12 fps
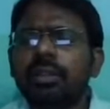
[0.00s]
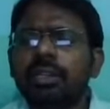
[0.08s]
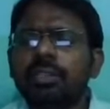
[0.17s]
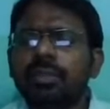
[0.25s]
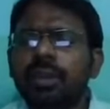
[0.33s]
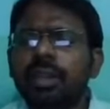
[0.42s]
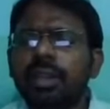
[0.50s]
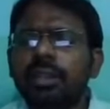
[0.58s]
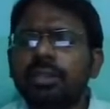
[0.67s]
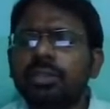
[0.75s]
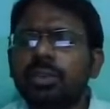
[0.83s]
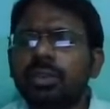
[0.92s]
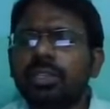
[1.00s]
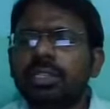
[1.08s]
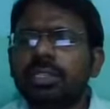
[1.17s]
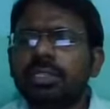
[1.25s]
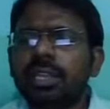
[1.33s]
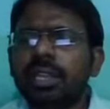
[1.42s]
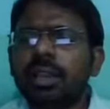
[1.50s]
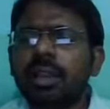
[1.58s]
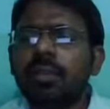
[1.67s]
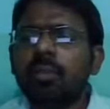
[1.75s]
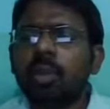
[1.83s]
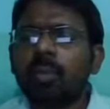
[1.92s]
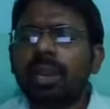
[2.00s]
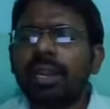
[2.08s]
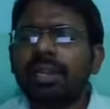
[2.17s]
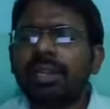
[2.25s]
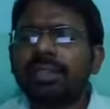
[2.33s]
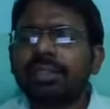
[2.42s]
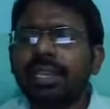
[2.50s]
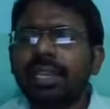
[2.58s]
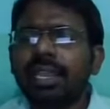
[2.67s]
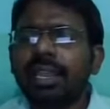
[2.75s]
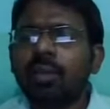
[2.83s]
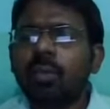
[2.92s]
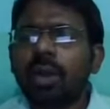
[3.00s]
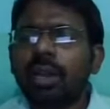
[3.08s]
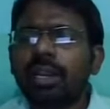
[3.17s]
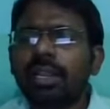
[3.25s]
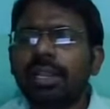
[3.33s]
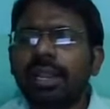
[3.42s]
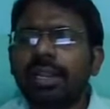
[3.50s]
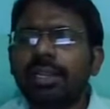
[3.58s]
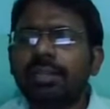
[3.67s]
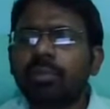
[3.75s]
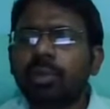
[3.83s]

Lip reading: That's why. So this is a propellant 318.